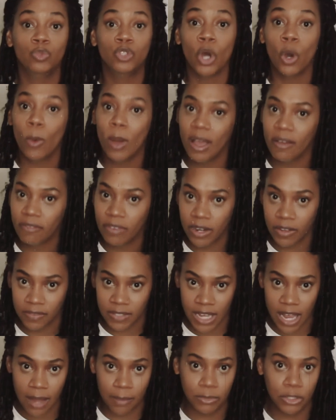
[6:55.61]
don't have enough
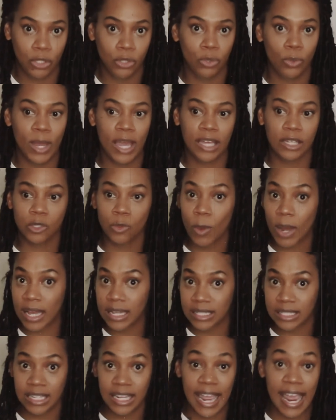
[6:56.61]
time to do X,
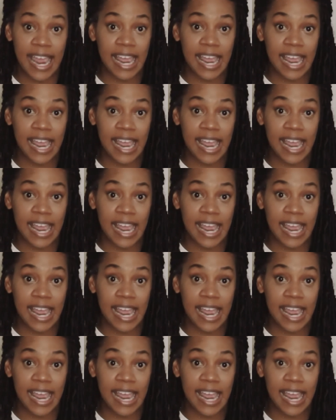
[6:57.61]
Y, Z,